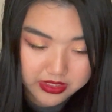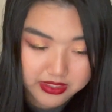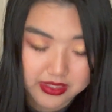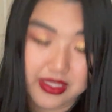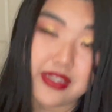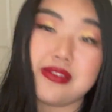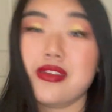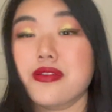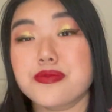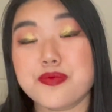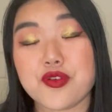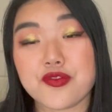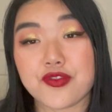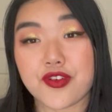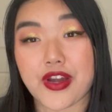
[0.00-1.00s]
This gives more
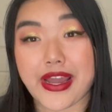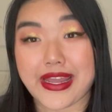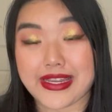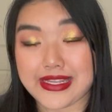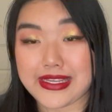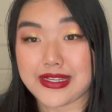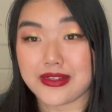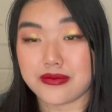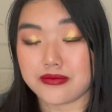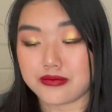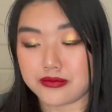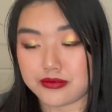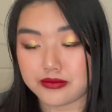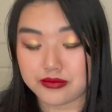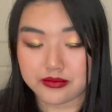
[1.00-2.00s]
variety.
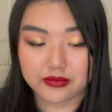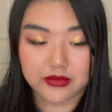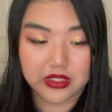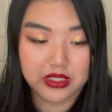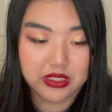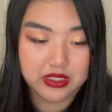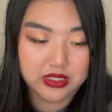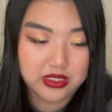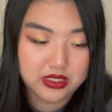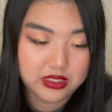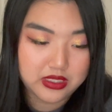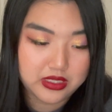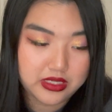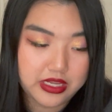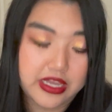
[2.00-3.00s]

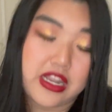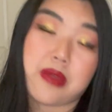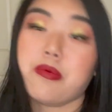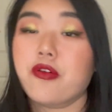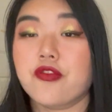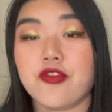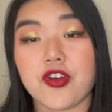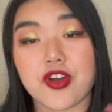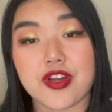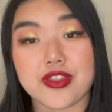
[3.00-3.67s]
And I prefer